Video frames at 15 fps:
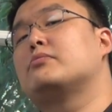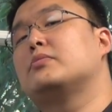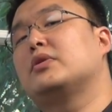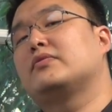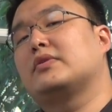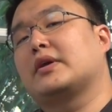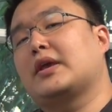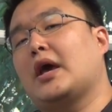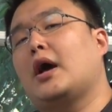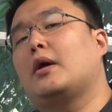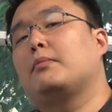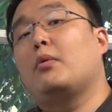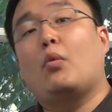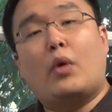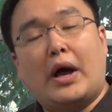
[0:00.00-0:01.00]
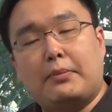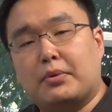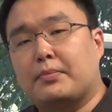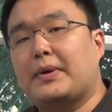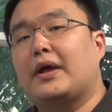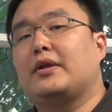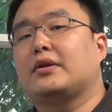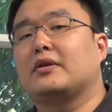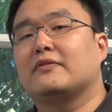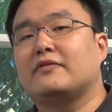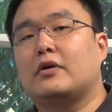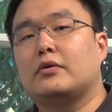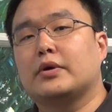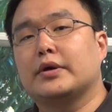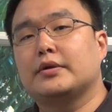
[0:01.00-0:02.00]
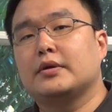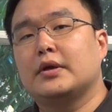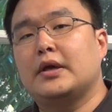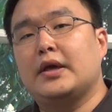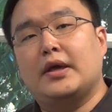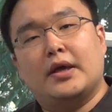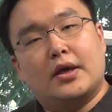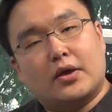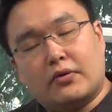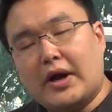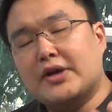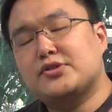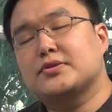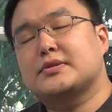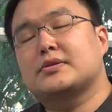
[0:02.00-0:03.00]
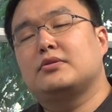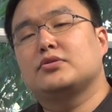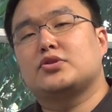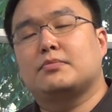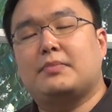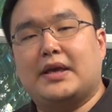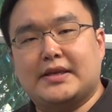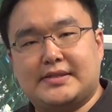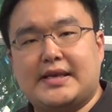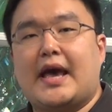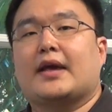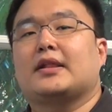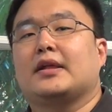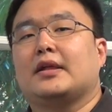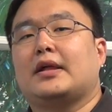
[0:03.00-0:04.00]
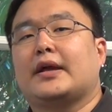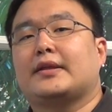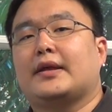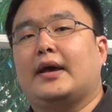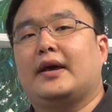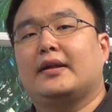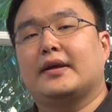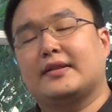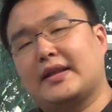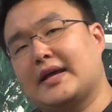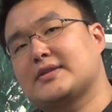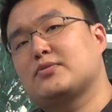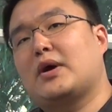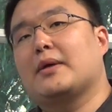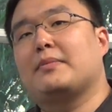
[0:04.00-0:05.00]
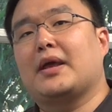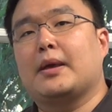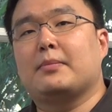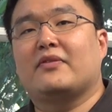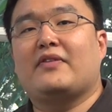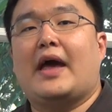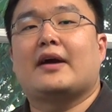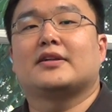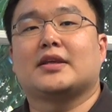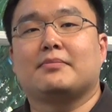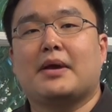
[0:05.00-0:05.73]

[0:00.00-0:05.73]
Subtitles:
remove the kelp while propelling you forward. Graduate school should be exactly like that, and that's why I became a faculty